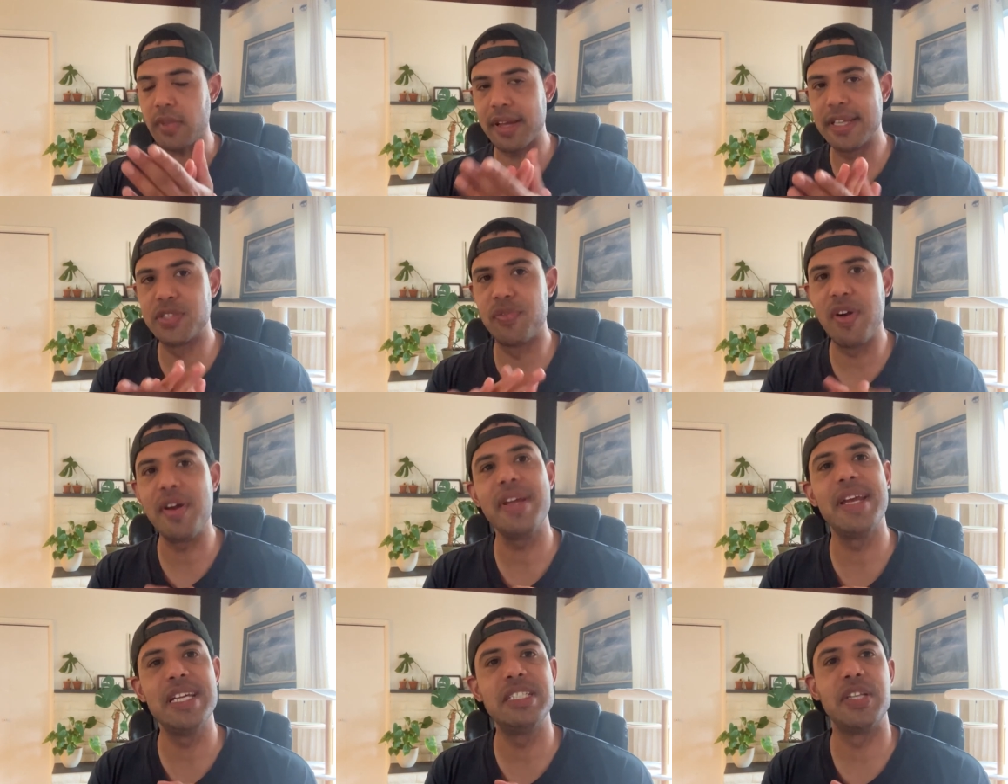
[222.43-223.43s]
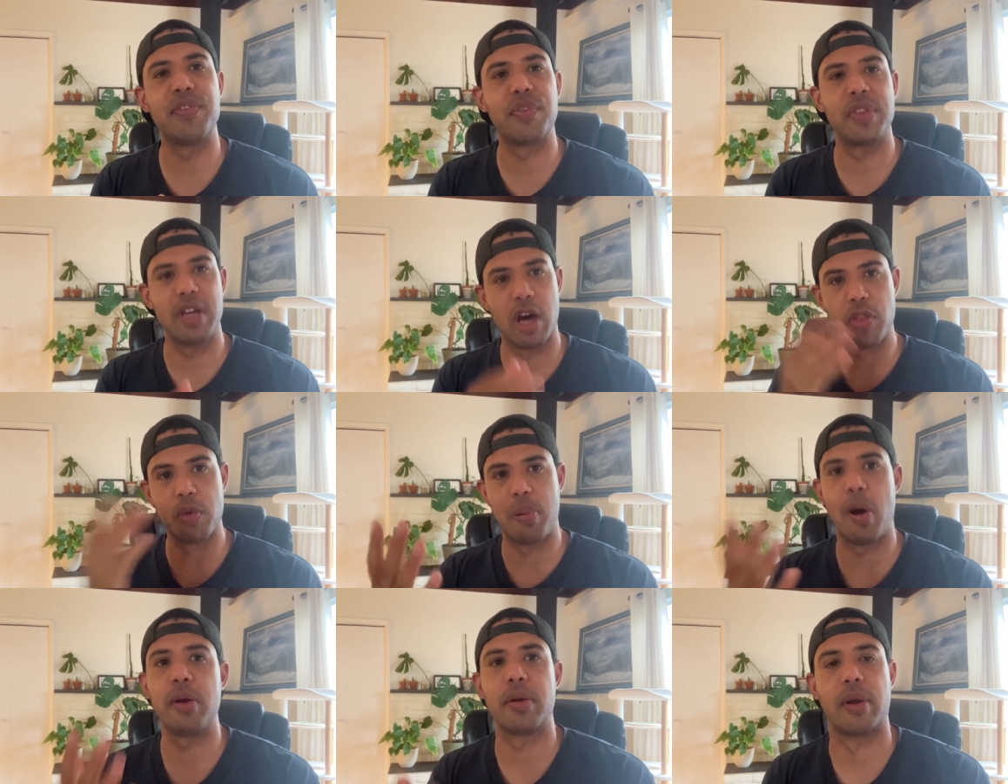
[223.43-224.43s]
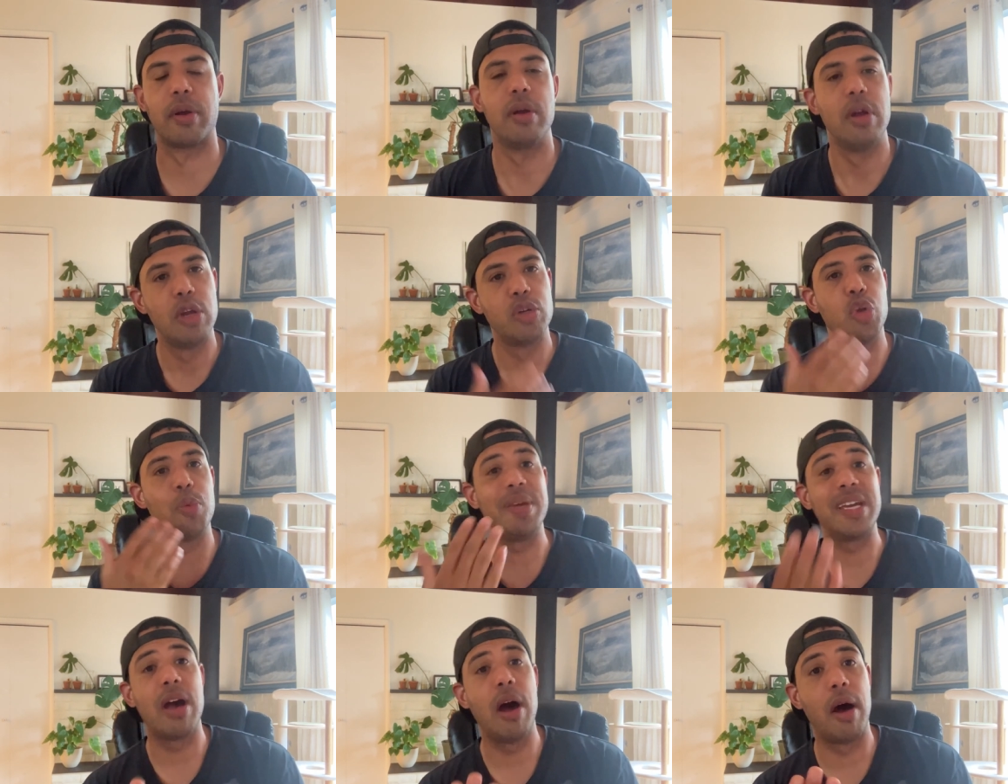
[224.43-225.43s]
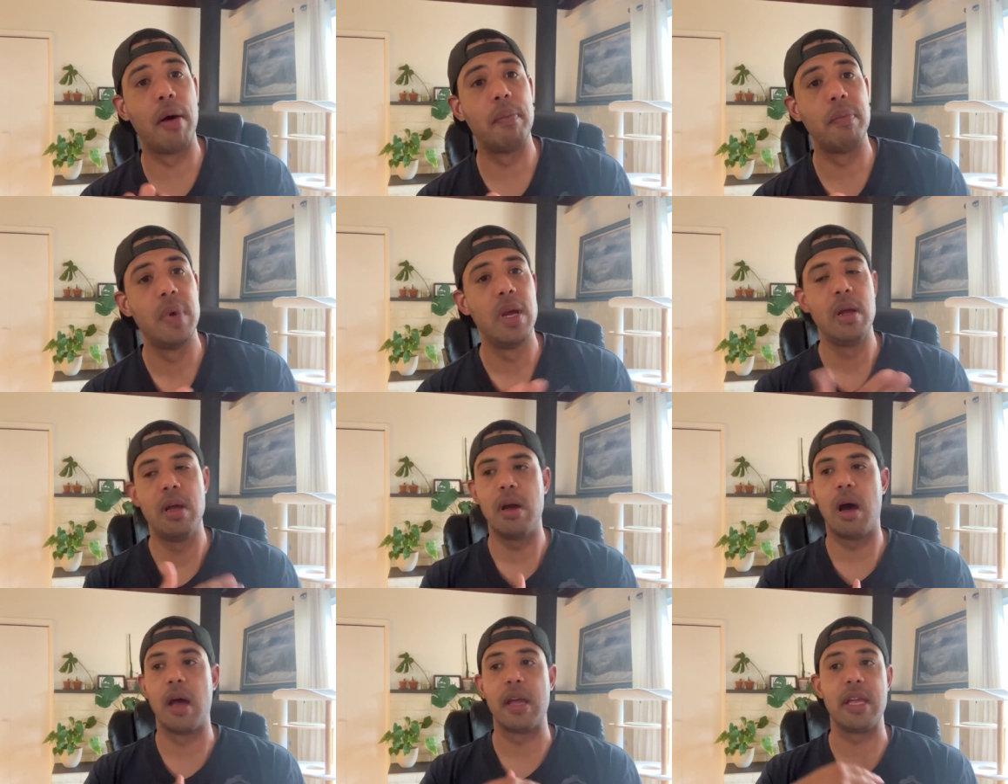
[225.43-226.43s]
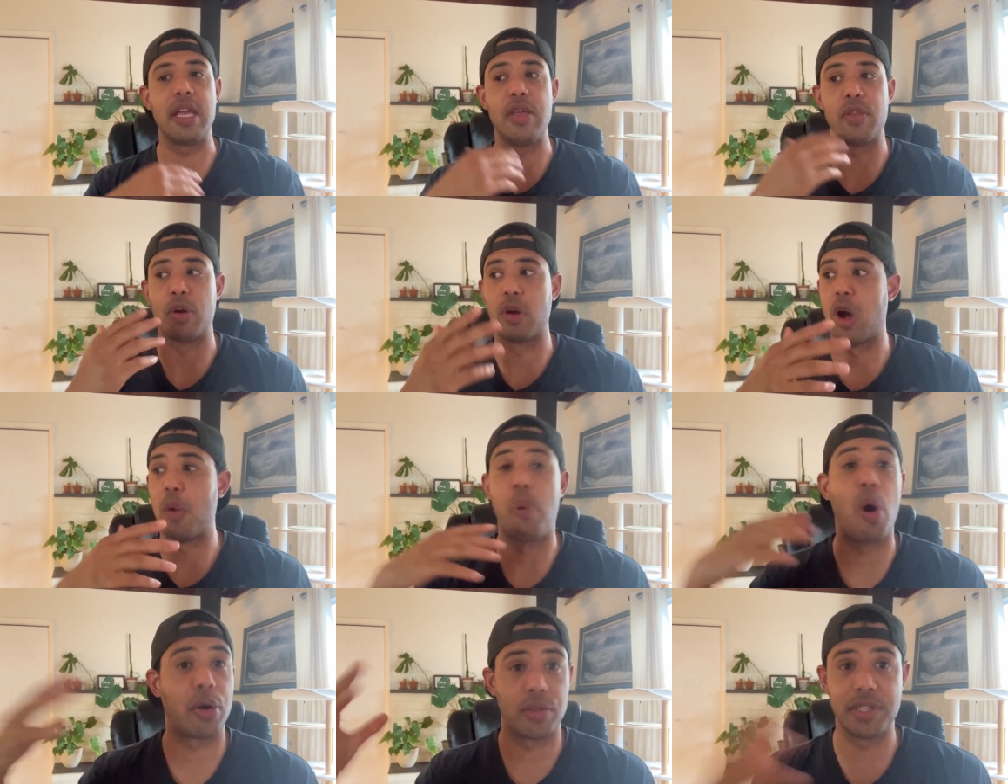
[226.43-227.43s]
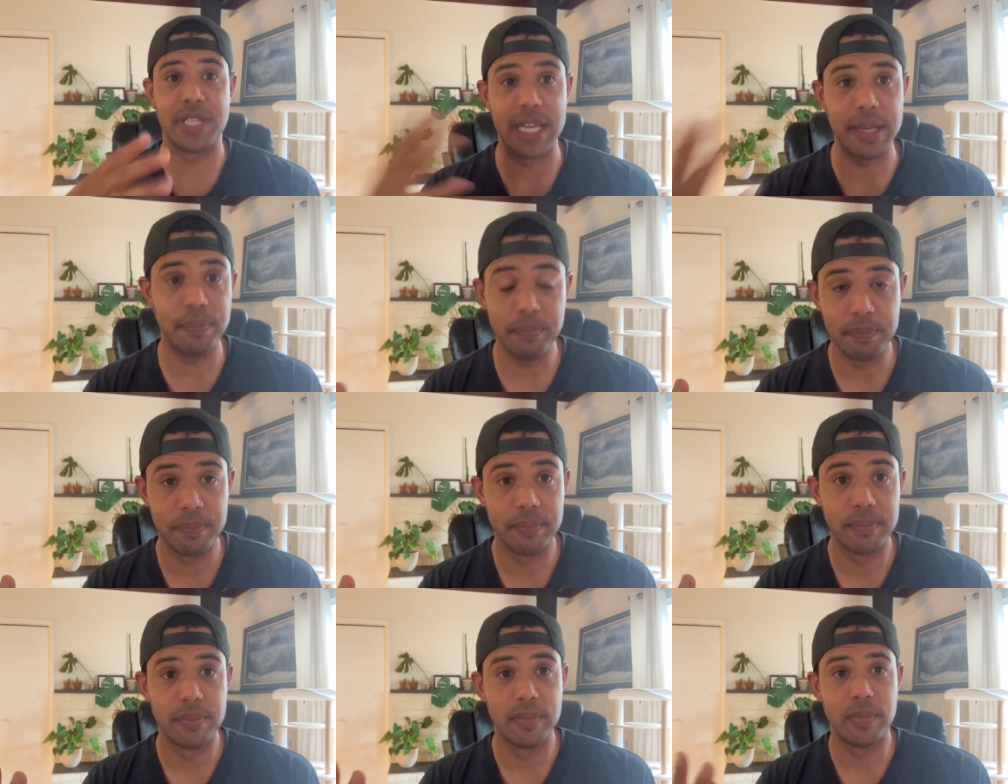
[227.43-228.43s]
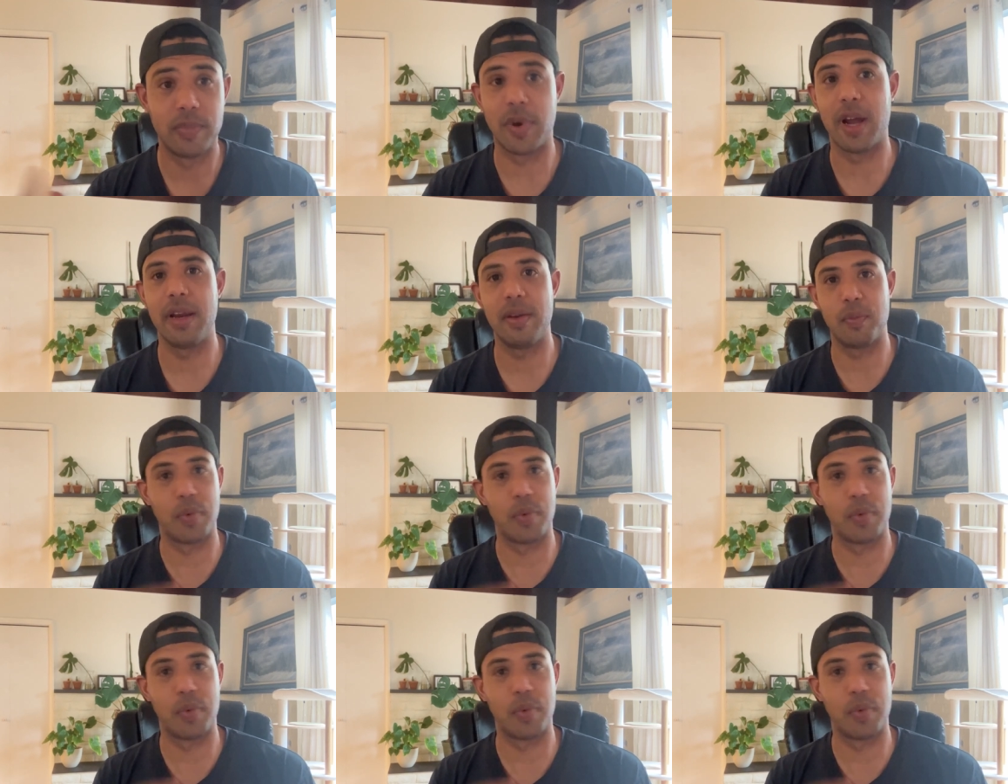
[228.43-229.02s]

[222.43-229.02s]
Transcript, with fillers: it's very easy for the other partner to become uh, either a part of the team, right?